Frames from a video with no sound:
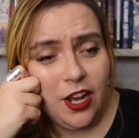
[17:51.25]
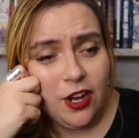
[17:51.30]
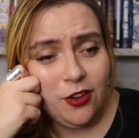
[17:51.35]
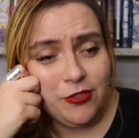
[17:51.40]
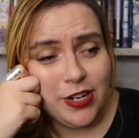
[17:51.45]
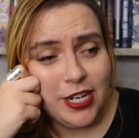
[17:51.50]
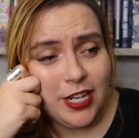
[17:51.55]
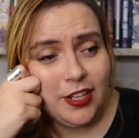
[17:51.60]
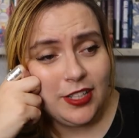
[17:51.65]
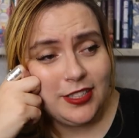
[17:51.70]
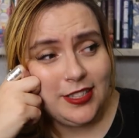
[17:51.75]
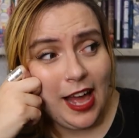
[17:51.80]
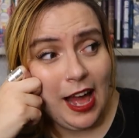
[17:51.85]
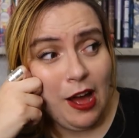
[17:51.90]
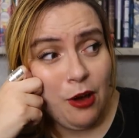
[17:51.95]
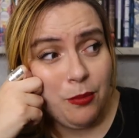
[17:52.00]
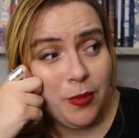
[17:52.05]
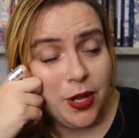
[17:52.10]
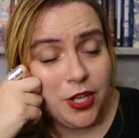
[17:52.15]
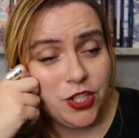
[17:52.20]
I realise
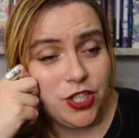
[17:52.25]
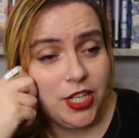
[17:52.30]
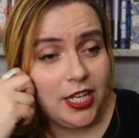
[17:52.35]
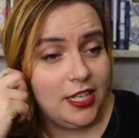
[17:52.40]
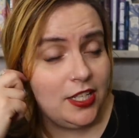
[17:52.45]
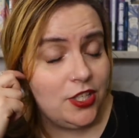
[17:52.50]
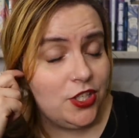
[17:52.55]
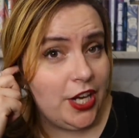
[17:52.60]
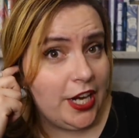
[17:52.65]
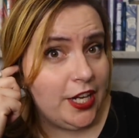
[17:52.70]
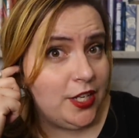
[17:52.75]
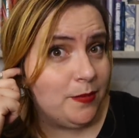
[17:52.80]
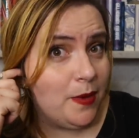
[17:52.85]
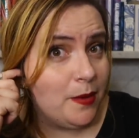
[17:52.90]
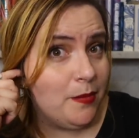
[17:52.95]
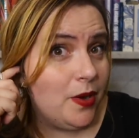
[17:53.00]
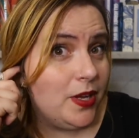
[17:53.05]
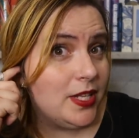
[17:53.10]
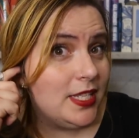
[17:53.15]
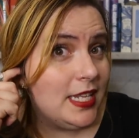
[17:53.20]
how much it has changed
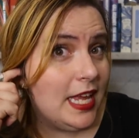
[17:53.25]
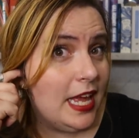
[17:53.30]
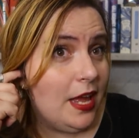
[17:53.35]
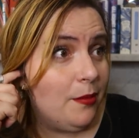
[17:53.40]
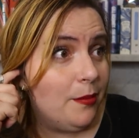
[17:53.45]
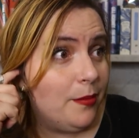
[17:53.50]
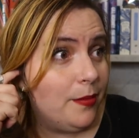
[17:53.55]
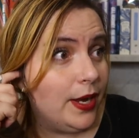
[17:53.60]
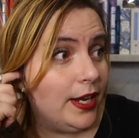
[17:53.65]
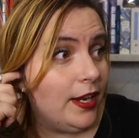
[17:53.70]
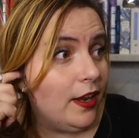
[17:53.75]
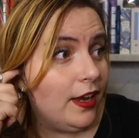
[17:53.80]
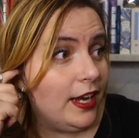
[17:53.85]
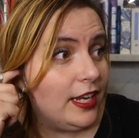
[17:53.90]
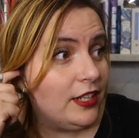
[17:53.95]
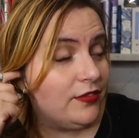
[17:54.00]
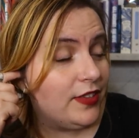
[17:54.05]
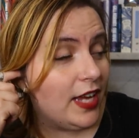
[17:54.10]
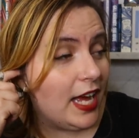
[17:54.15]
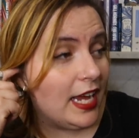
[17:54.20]
my mindset and my
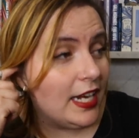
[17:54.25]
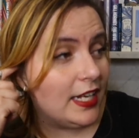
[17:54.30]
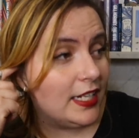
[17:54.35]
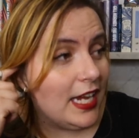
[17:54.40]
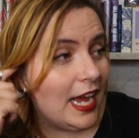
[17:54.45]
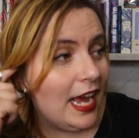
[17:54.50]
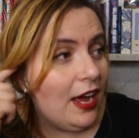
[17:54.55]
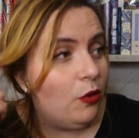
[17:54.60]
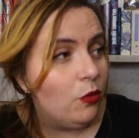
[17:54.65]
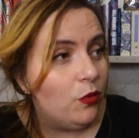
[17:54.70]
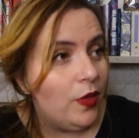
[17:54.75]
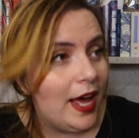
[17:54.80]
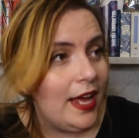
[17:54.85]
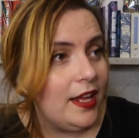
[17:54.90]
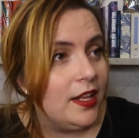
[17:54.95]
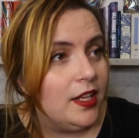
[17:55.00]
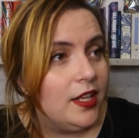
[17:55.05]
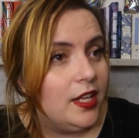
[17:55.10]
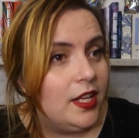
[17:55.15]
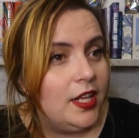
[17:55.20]
life, and how
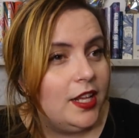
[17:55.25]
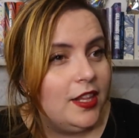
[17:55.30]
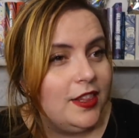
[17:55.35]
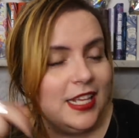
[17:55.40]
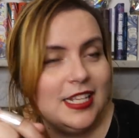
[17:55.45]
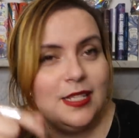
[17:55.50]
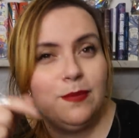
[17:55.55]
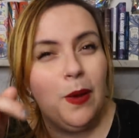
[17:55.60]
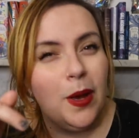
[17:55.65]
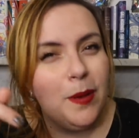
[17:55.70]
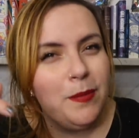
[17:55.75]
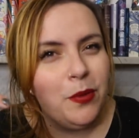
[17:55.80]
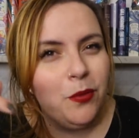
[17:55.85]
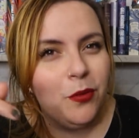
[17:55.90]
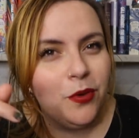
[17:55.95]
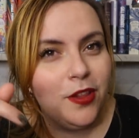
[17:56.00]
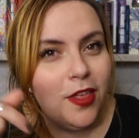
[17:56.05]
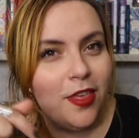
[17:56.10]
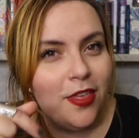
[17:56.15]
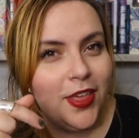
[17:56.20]
that this might be
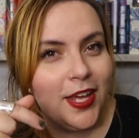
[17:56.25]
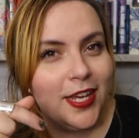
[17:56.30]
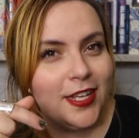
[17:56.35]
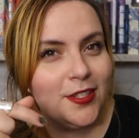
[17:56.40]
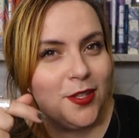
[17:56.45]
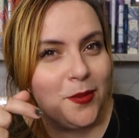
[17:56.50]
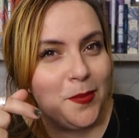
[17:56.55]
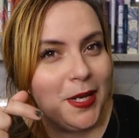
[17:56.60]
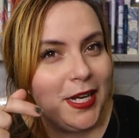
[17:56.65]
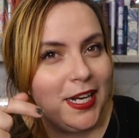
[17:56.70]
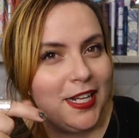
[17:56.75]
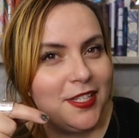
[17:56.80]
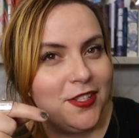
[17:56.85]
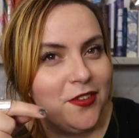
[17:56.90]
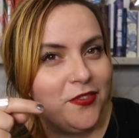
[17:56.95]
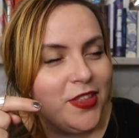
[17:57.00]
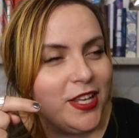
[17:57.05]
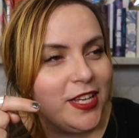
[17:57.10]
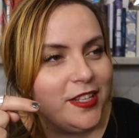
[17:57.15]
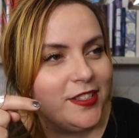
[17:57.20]
one of the things on my list
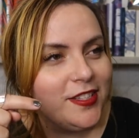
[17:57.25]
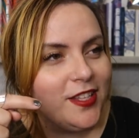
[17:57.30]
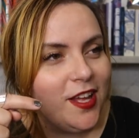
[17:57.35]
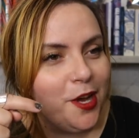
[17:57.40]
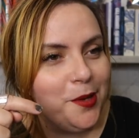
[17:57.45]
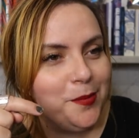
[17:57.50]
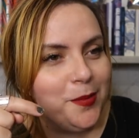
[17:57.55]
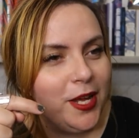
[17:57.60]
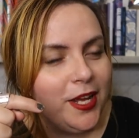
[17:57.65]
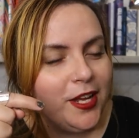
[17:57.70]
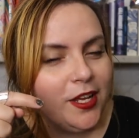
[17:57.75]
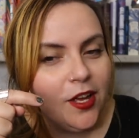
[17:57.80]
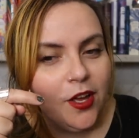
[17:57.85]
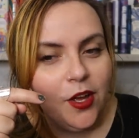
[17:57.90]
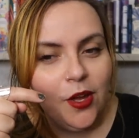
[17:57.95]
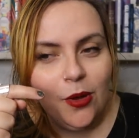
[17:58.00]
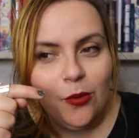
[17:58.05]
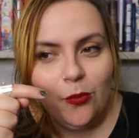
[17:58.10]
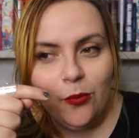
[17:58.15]
of things that I'm like,